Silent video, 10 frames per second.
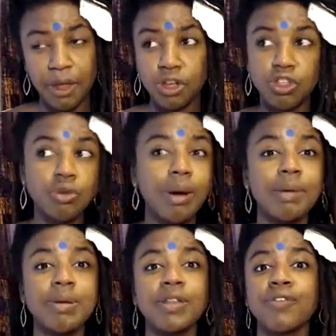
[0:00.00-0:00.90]
You might
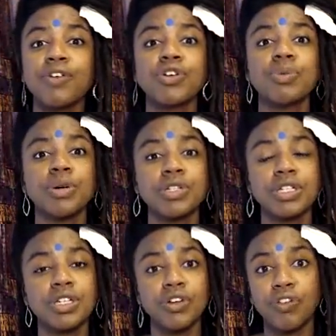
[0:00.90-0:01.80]
be the first person
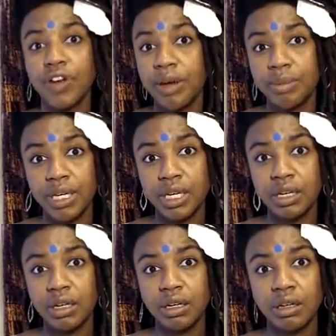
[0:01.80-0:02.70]
in your family
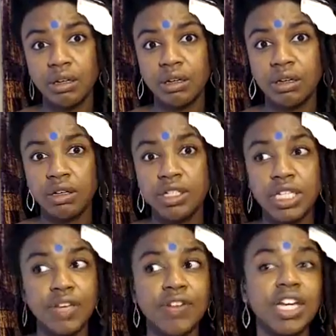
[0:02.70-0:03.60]
to
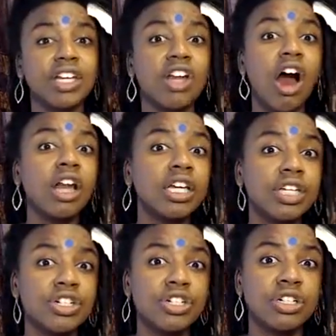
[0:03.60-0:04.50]
even
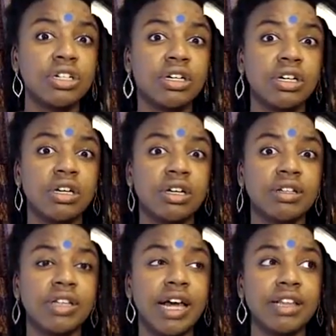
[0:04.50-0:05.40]
acknowledge
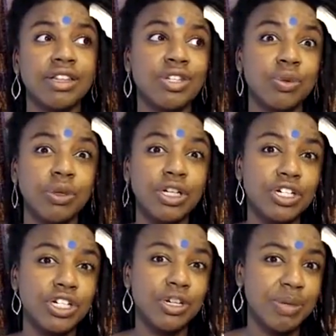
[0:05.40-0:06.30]
that this
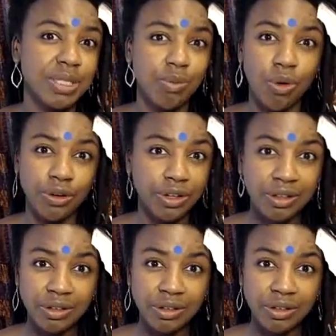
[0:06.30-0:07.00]
relationship is important.